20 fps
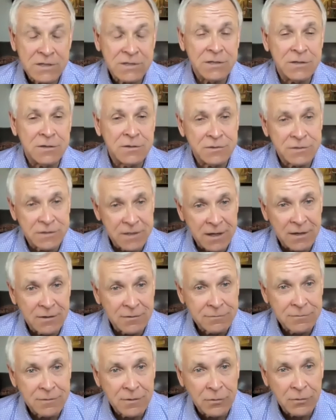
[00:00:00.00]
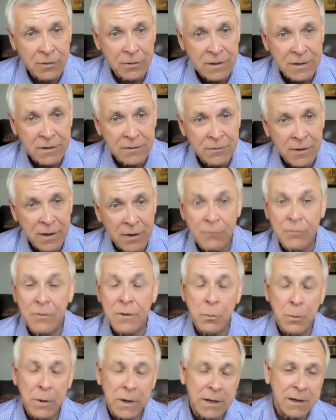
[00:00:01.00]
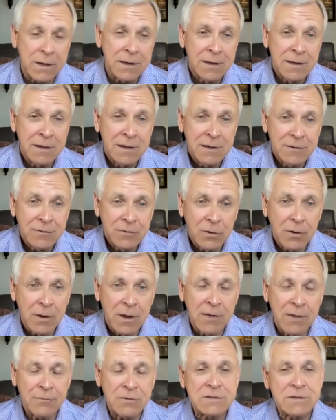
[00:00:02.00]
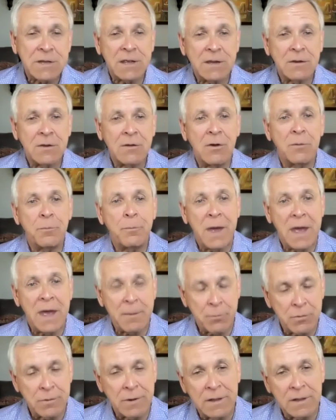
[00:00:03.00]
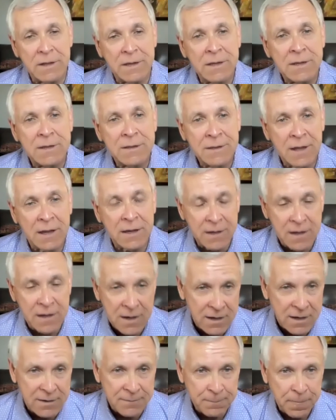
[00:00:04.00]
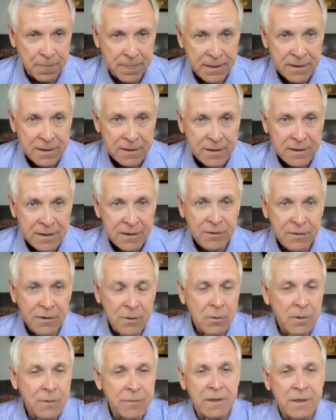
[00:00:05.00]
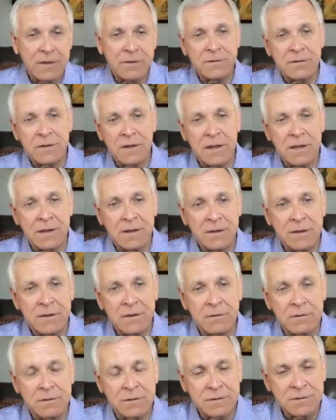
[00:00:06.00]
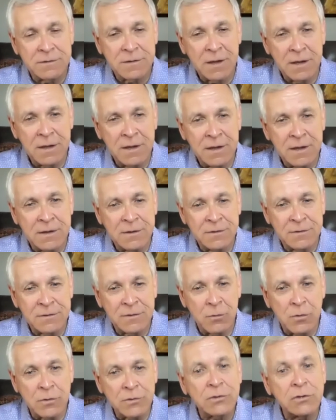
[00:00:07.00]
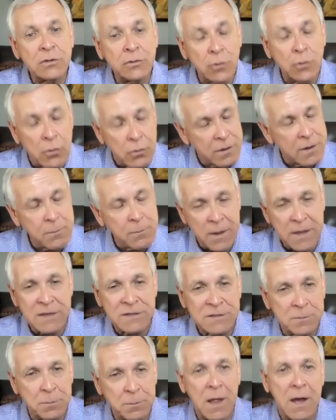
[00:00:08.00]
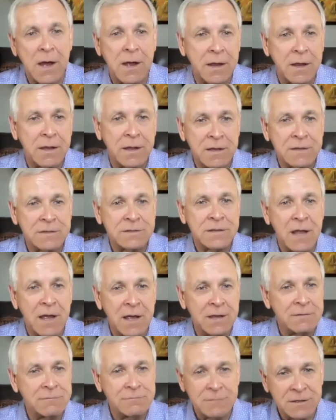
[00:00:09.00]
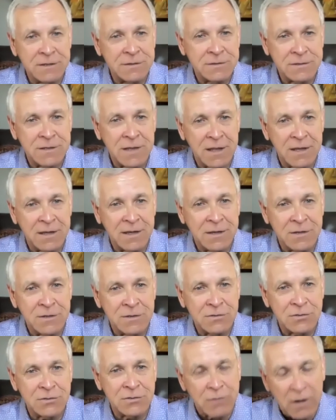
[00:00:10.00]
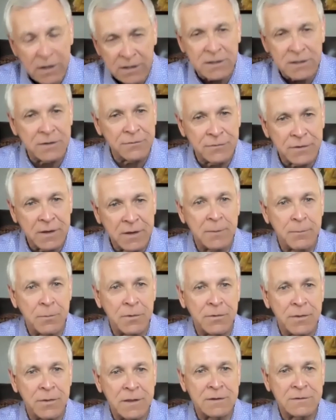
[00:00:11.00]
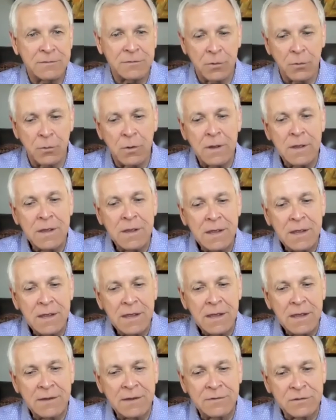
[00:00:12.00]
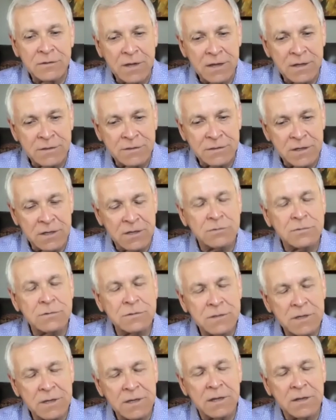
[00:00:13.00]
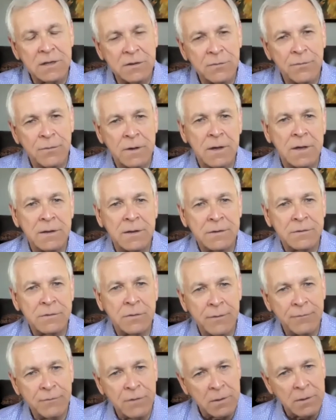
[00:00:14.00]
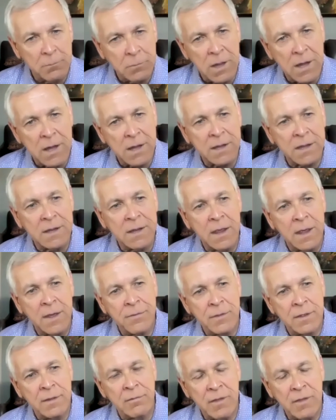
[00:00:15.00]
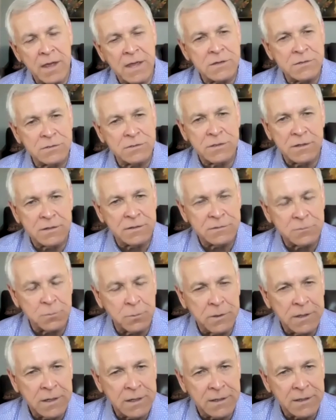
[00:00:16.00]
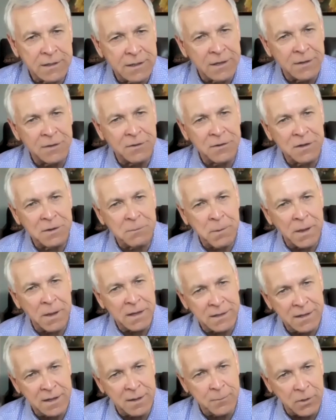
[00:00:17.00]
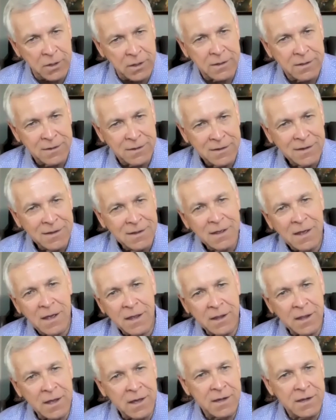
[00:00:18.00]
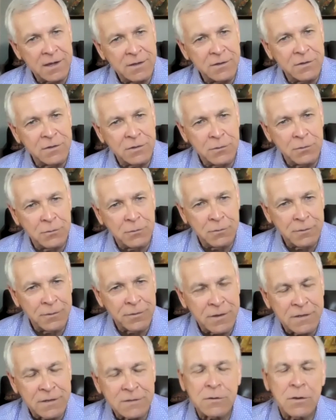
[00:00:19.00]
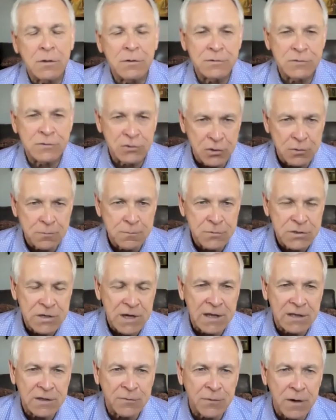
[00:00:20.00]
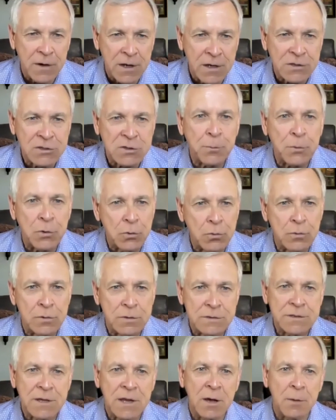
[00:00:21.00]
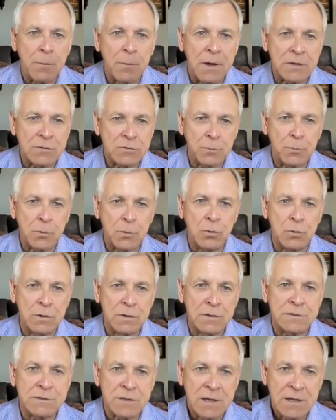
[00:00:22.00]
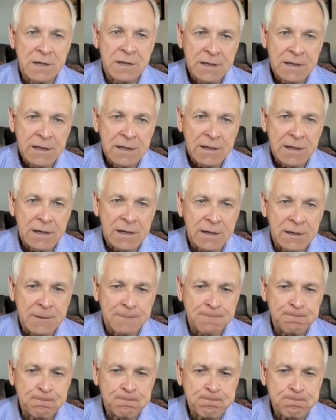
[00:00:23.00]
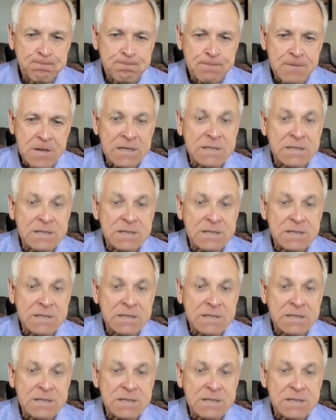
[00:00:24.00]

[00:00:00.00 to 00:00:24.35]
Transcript: six years now, okay, every week. So I have a site called paparelli.com. You go on that site, there are, and it's all story-based blogging. It's not, it's not instructive type of thing. So it's it's interesting, it's fun. So I've done blogging, and then last year, as we hit in the pandemic, I got into things called Zoom chats for entrepreneurs to help entrepreneurs um,